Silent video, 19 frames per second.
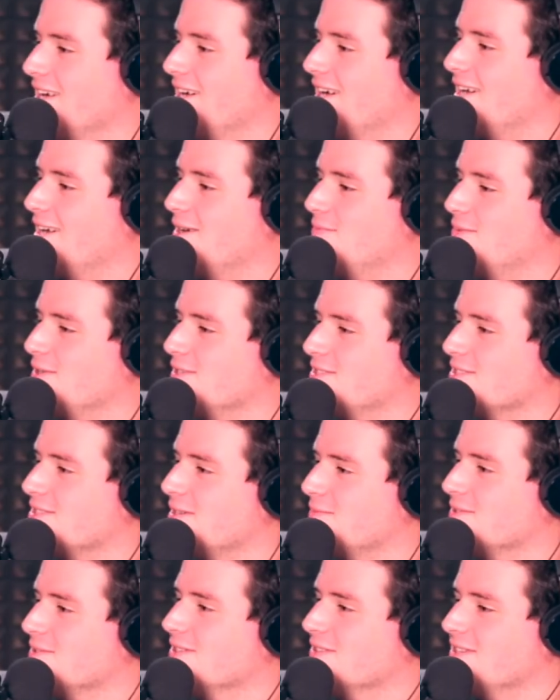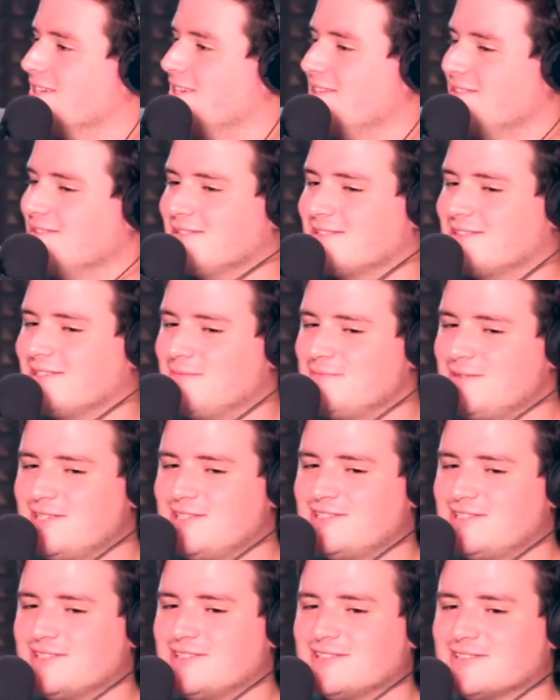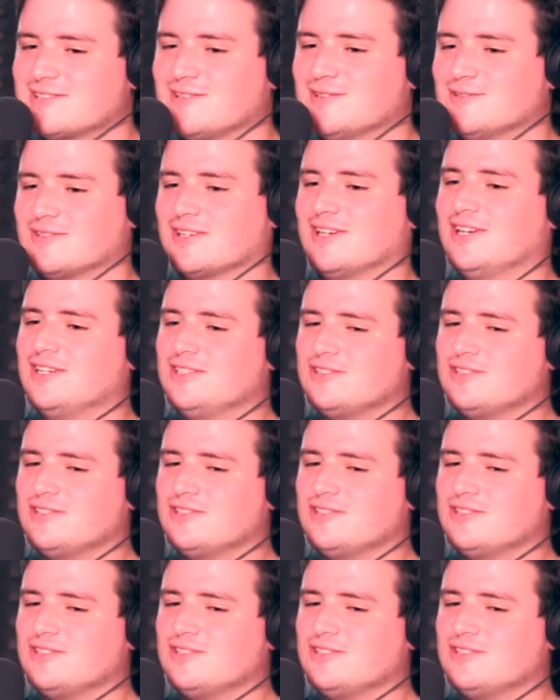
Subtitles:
And I picked it up, and the lady looked at me and she just goes,